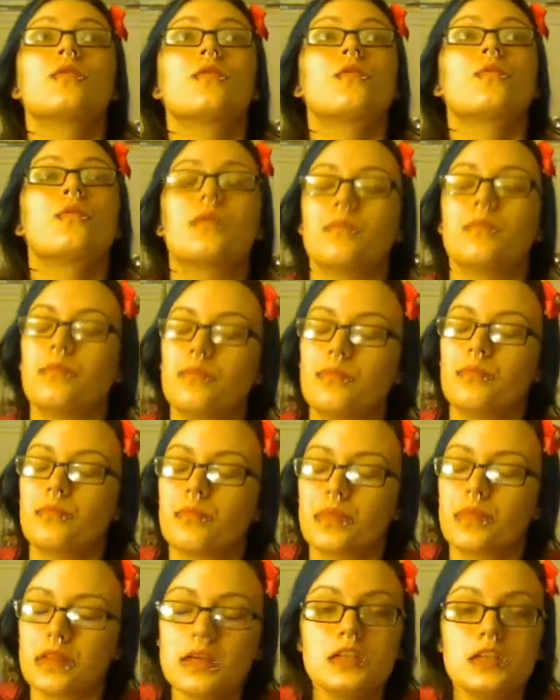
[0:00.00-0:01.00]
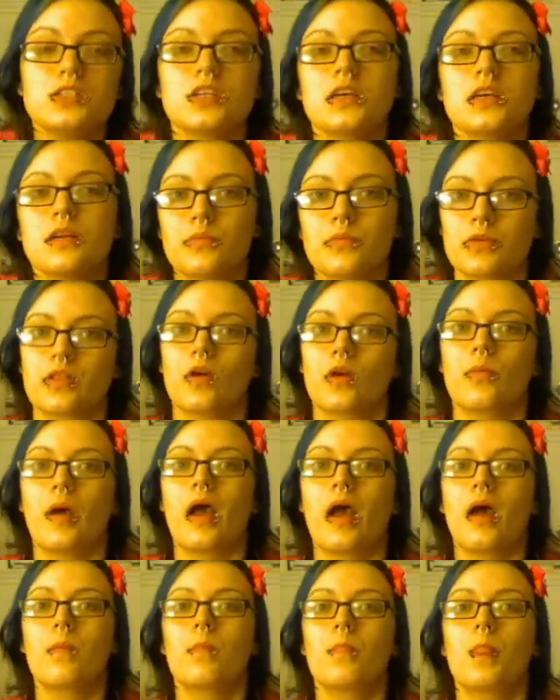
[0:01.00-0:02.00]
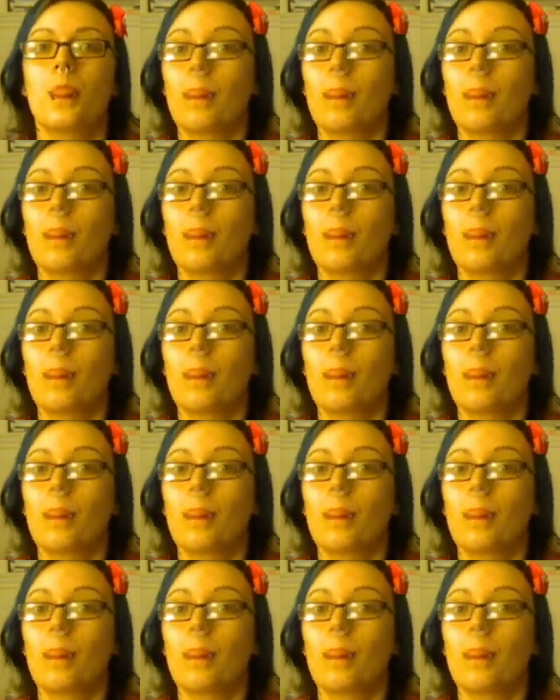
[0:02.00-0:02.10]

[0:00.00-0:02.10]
with bleach and a Brillo pad.